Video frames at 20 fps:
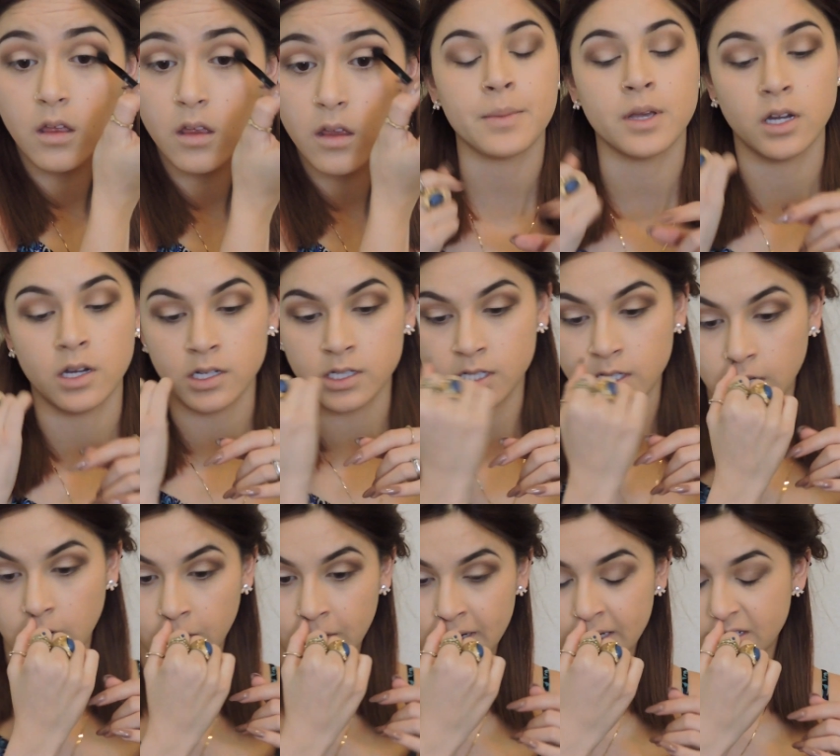I'm going to
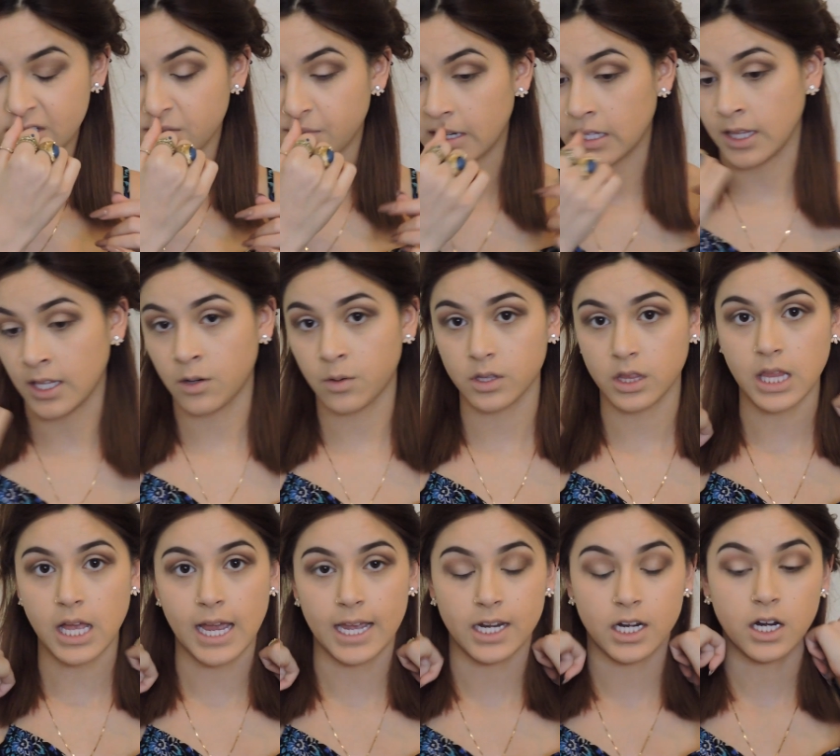go in and do my liquid
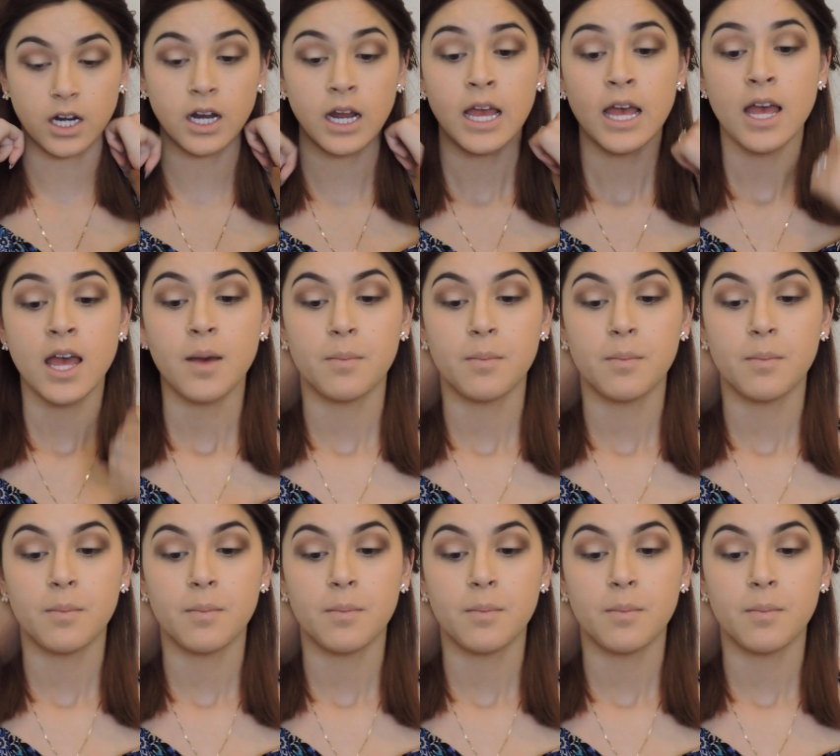liner,